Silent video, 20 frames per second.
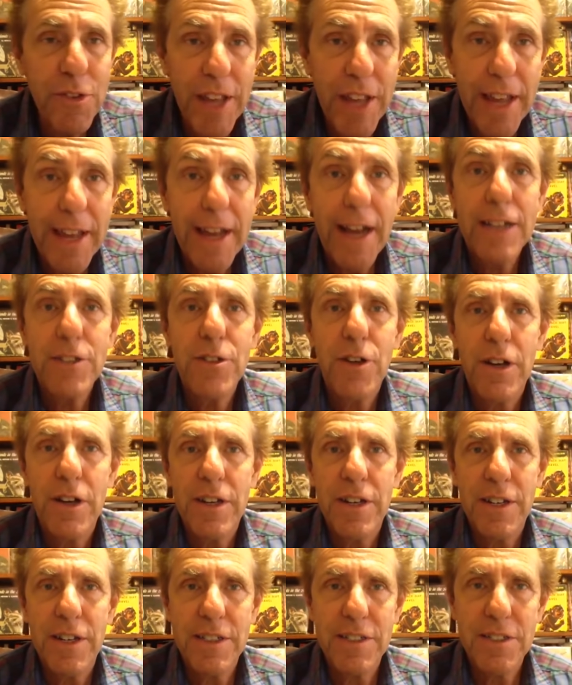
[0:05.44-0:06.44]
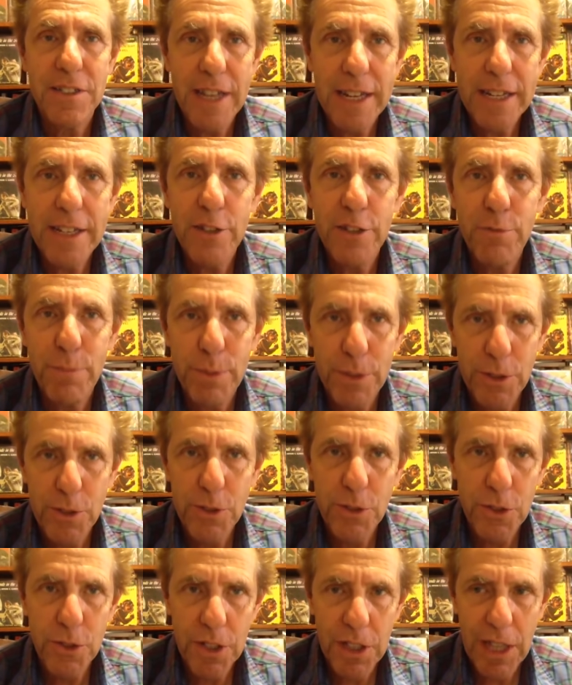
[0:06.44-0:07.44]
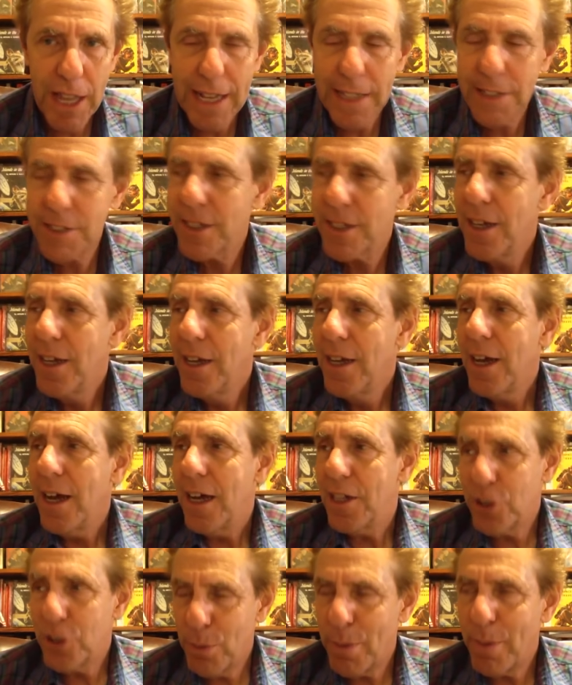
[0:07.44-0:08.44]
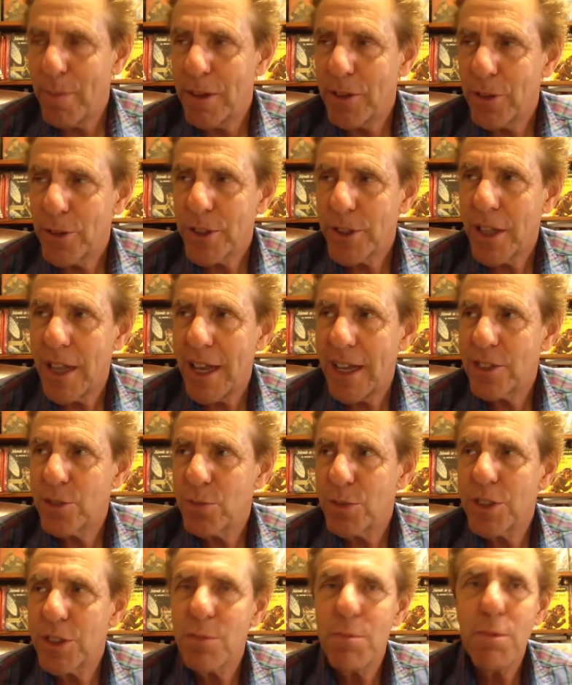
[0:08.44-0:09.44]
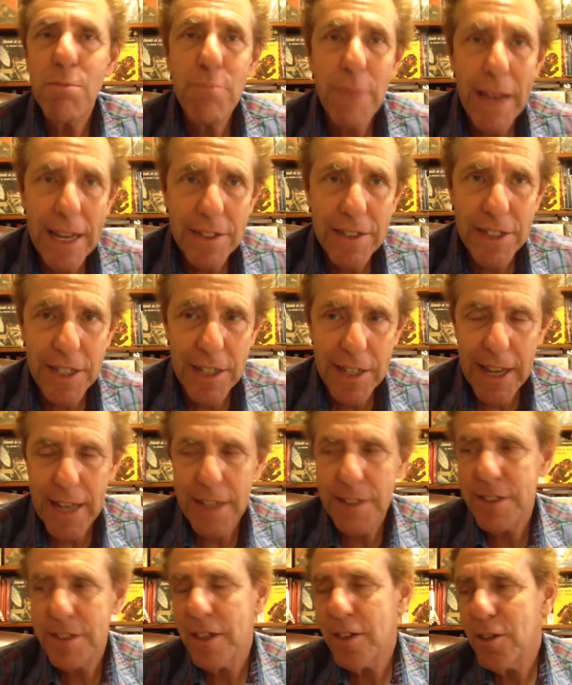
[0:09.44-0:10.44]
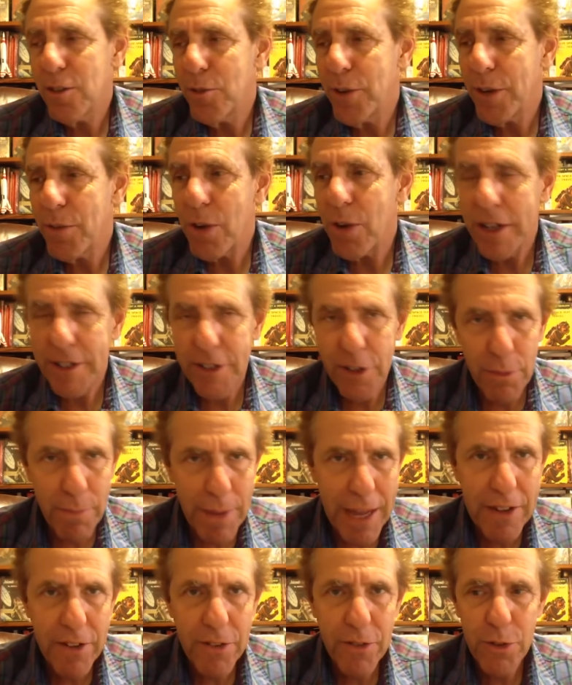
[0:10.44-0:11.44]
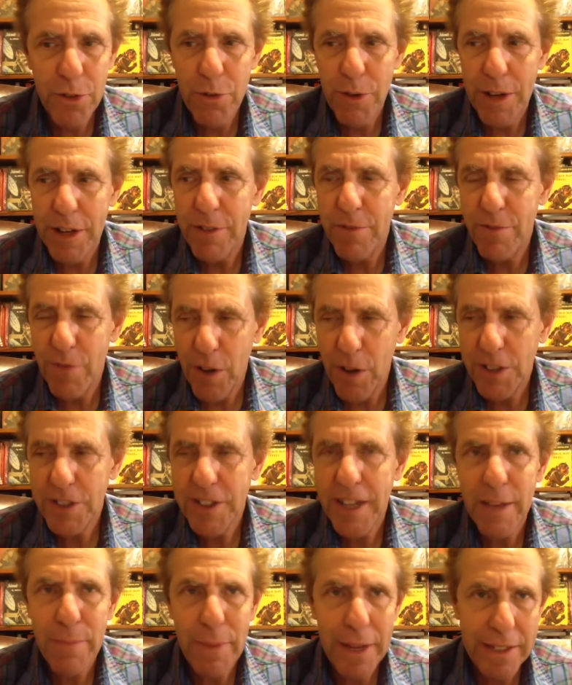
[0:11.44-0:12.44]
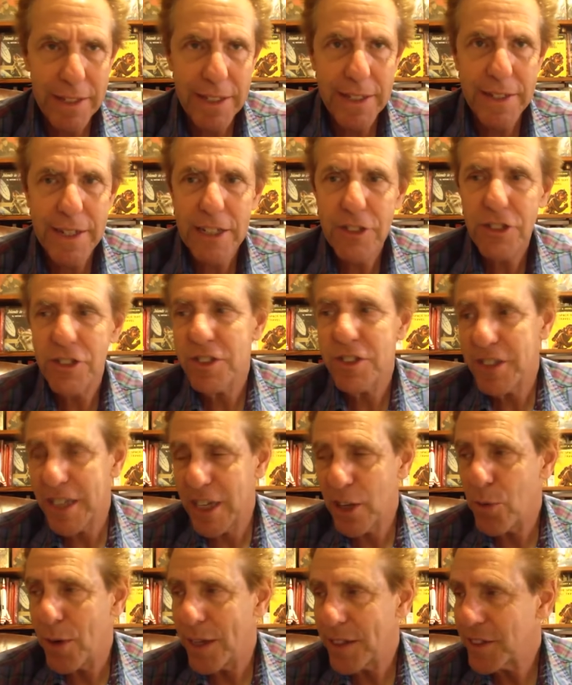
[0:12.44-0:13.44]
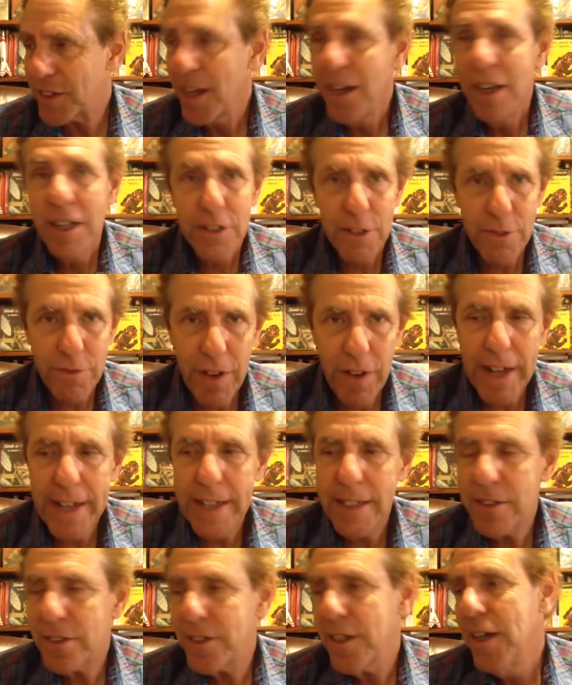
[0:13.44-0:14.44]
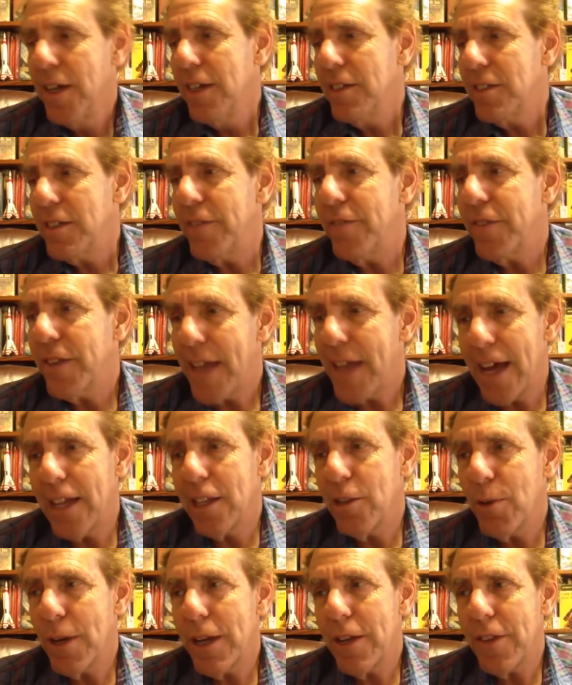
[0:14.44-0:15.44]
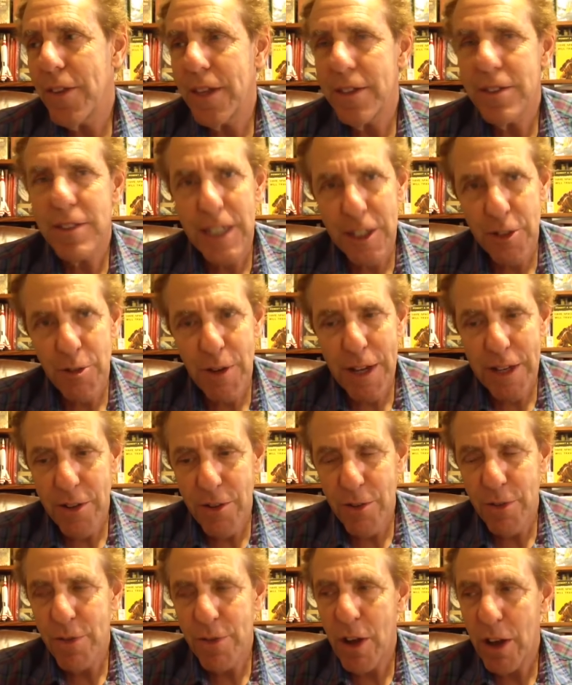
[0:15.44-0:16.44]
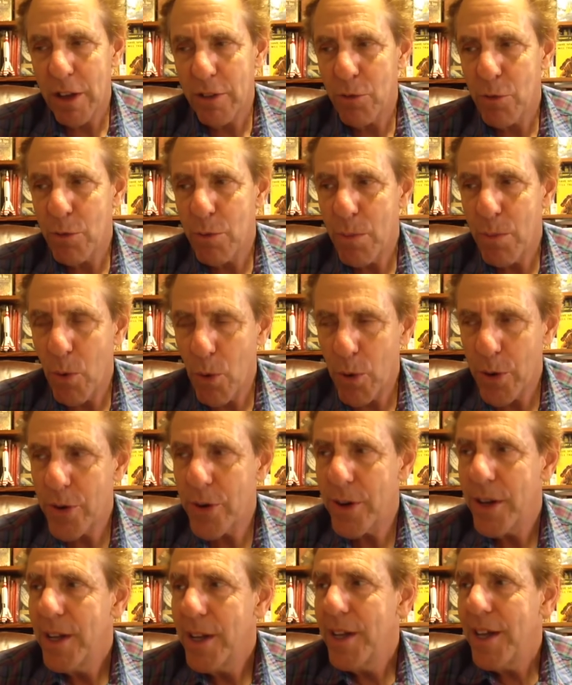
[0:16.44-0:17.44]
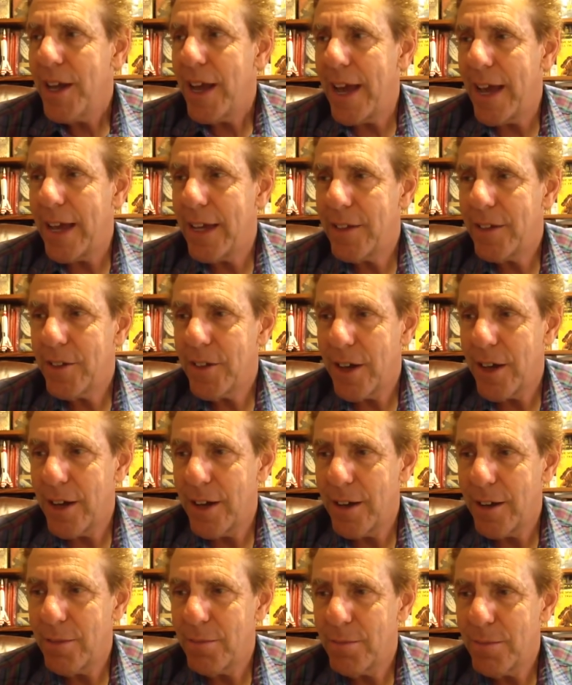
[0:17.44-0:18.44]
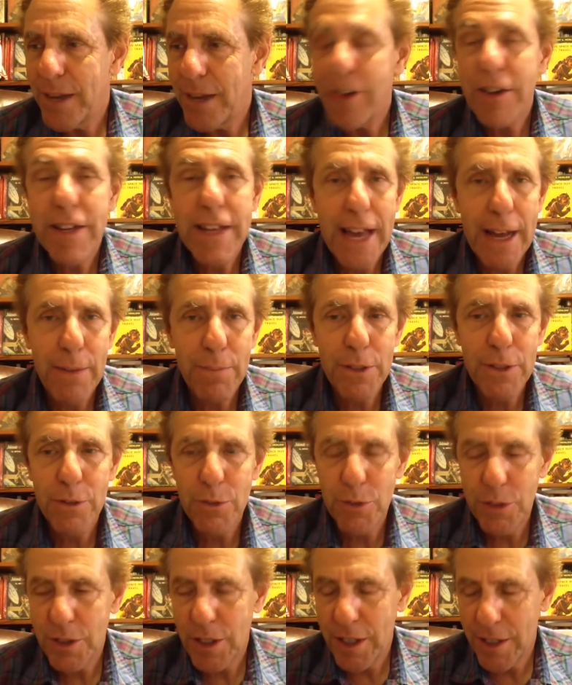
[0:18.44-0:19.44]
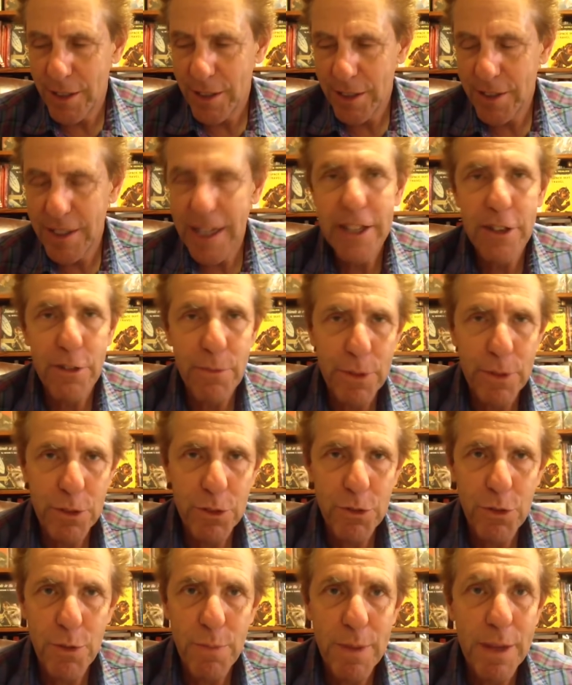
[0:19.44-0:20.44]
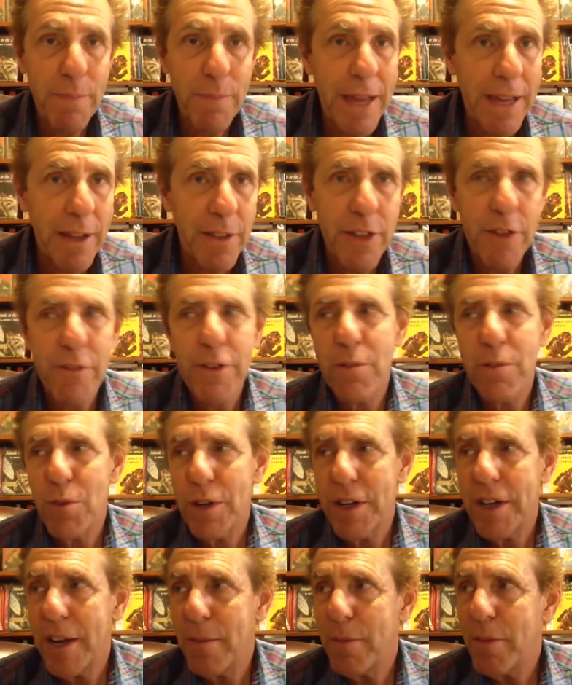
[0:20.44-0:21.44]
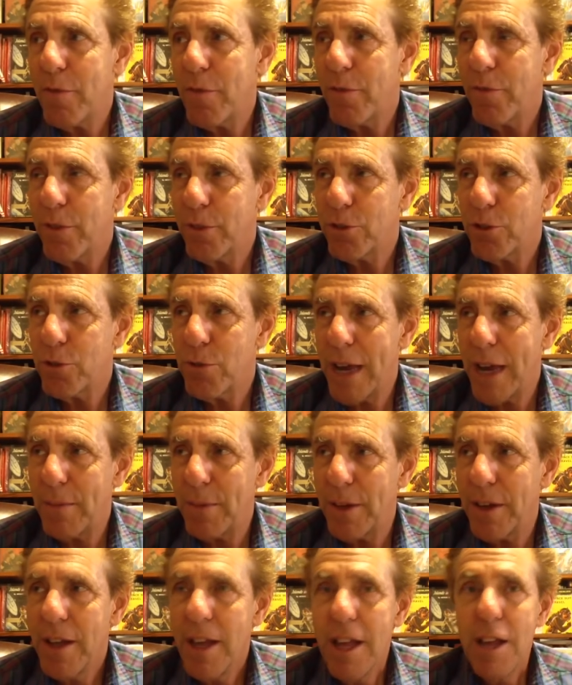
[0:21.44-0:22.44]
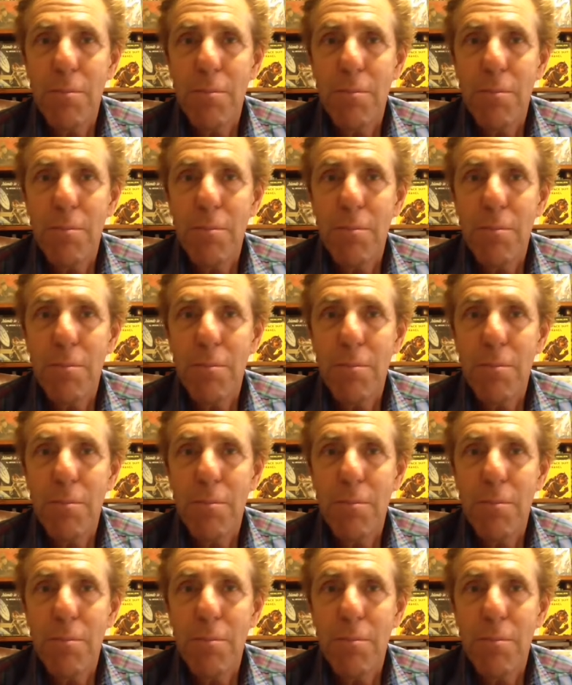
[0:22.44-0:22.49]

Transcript: day, I taught an executive producer class, a Super Mentors class, with some amazing guests, including Rockne O'Bannon, who created Farscape, Alienation, SeaQuest, Defiance, Stephen Galloway, the senior editor of The Hollywood Reporter, and um, Eric Kaplan, who's uh, executive producer of The Big Bang Theory and won an Emmy for Futurama.